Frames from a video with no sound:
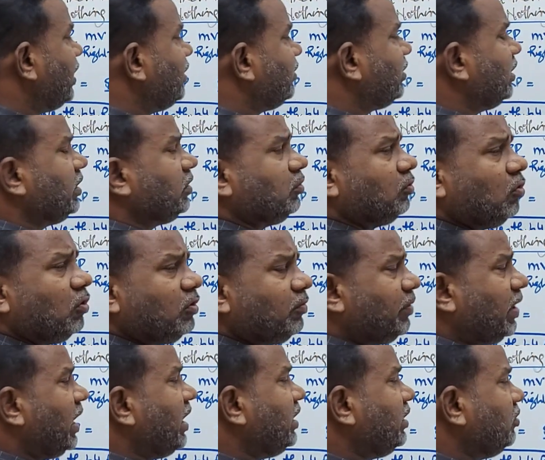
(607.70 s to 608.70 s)
do anything,
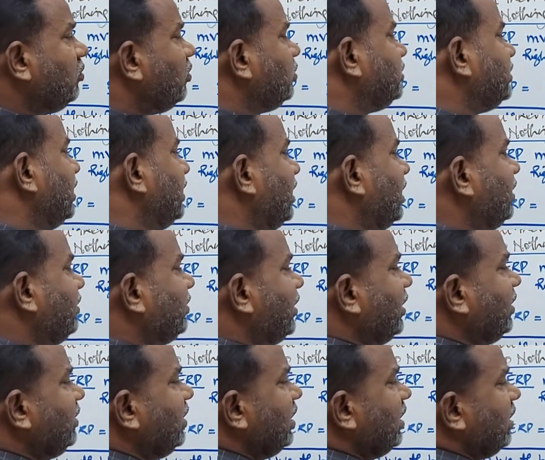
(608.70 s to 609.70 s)
don't buy, don't sell
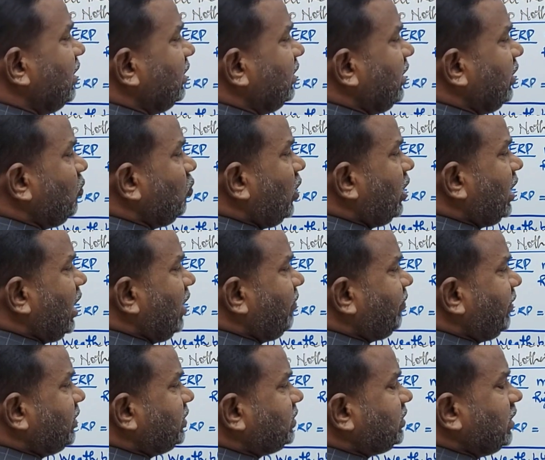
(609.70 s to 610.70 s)
anything, then what
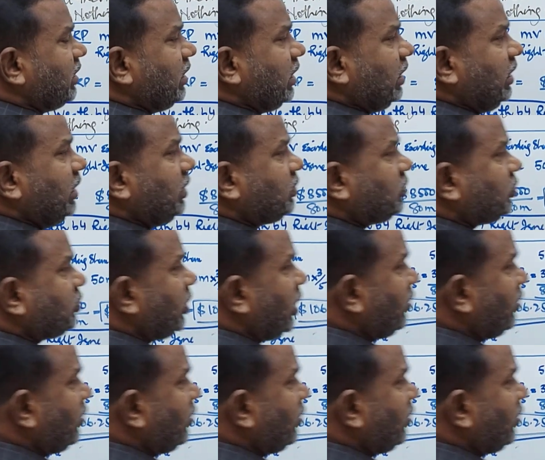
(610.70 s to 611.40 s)
happens? Each